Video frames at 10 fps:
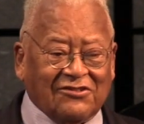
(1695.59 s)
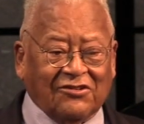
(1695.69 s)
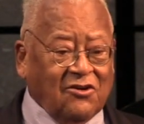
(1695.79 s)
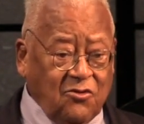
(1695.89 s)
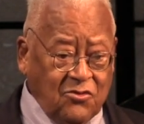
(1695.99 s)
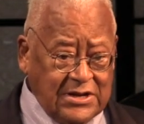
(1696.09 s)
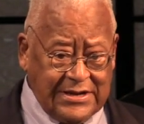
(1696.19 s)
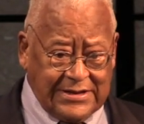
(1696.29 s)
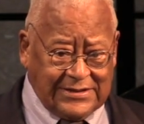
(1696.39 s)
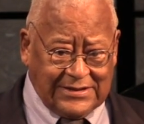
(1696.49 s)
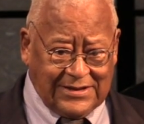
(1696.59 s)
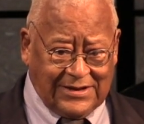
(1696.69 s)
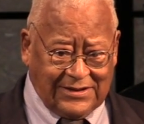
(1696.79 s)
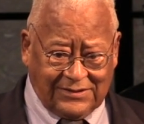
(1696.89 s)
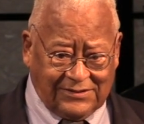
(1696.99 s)
So
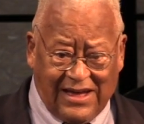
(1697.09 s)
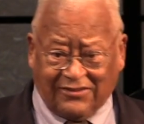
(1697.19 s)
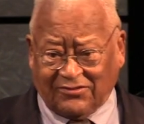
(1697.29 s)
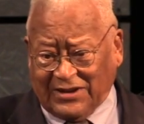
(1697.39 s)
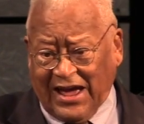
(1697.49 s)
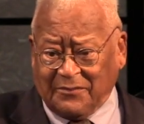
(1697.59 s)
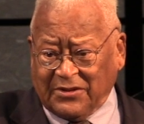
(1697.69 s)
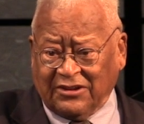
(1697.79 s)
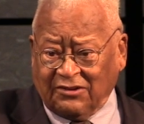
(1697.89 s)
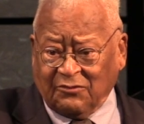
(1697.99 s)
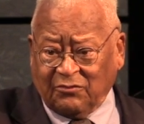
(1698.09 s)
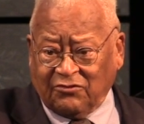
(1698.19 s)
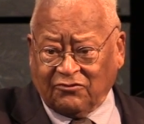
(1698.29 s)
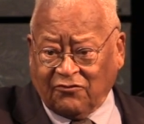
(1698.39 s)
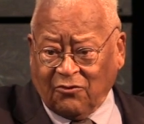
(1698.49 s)
that's what happened in
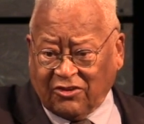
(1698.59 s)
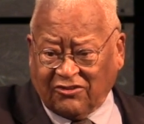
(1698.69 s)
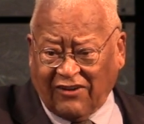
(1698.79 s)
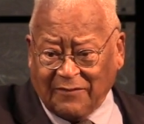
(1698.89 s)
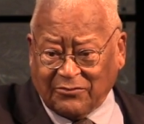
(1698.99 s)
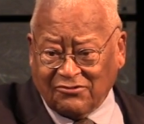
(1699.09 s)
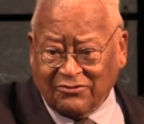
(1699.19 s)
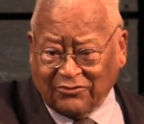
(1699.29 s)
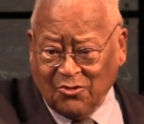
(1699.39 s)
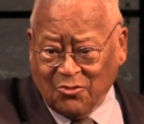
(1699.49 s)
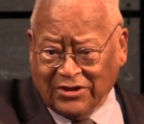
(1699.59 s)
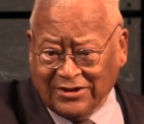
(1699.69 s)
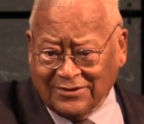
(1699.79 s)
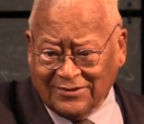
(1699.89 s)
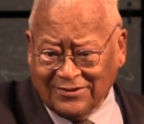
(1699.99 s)
the 4th chapter of Luke.
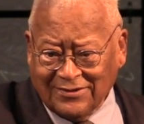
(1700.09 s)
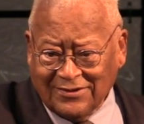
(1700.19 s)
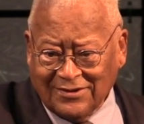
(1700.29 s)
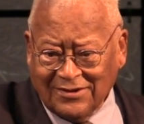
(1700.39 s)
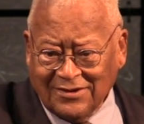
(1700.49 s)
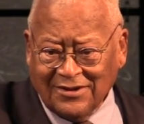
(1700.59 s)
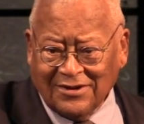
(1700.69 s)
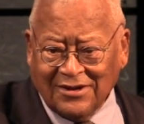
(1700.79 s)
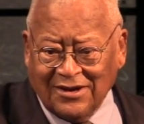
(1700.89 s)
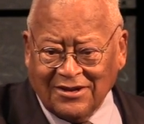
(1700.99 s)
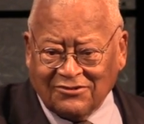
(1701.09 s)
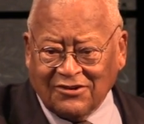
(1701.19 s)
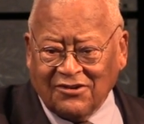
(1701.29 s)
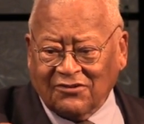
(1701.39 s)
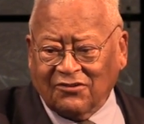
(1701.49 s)

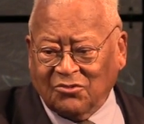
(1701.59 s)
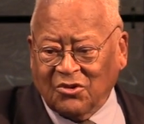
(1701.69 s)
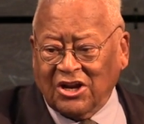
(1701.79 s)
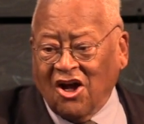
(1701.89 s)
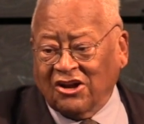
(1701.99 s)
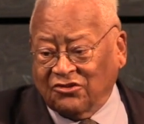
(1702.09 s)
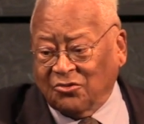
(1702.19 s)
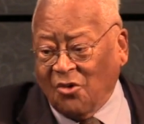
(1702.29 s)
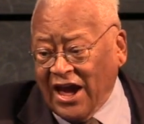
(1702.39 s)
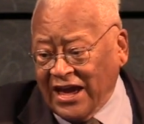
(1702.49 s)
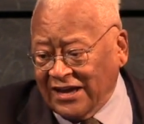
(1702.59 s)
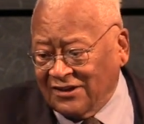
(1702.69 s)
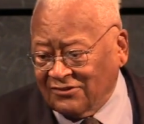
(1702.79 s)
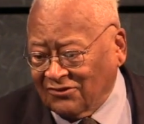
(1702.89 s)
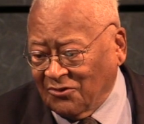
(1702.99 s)
Jesus went on his way,
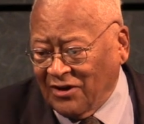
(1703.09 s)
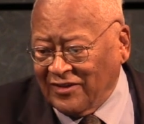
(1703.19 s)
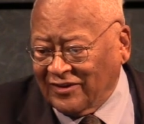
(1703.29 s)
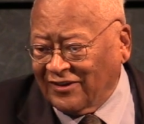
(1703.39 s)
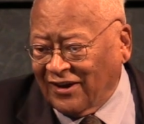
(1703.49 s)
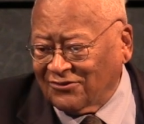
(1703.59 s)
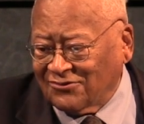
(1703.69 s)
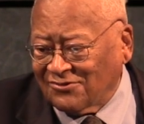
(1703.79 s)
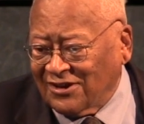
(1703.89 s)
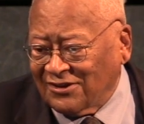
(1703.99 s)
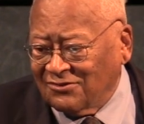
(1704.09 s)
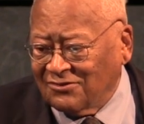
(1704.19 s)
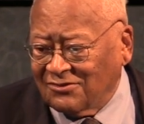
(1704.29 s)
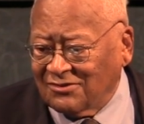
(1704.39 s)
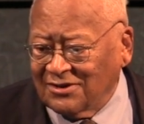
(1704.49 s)
is the way the text
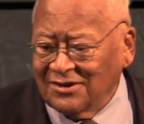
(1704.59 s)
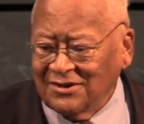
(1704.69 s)
reads.